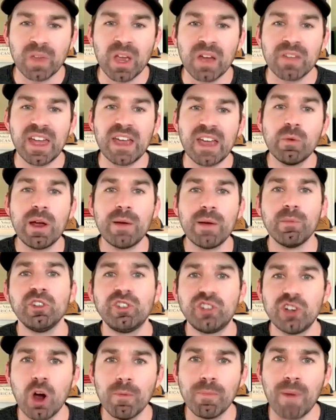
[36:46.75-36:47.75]
They went with
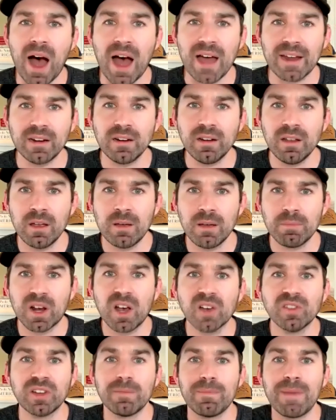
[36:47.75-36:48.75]
Joe Biden
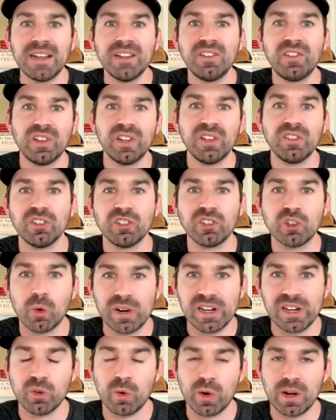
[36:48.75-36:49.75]
because it made sense in
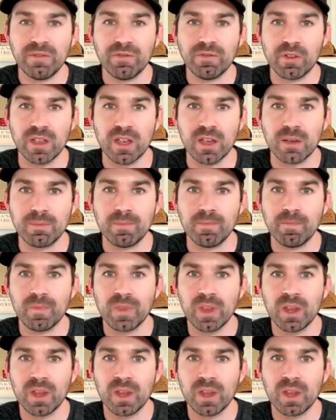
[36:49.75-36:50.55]
2020 for them.